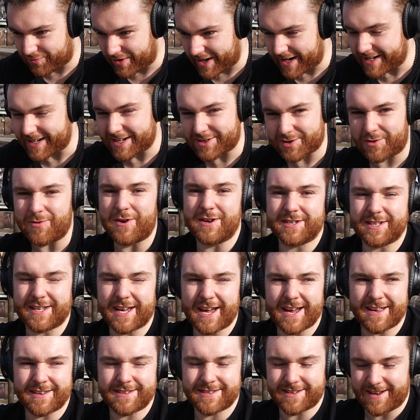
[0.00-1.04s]
really don't want to
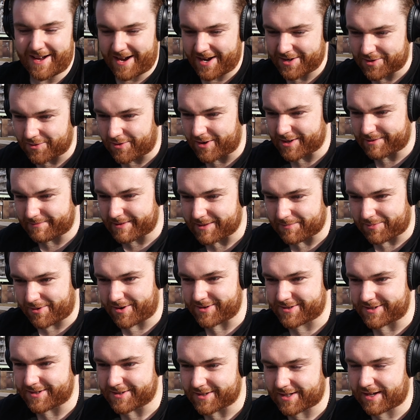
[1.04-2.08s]
get, I don't want to be the
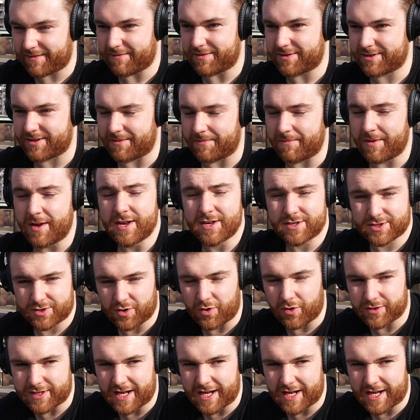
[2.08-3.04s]
person to give it to them. So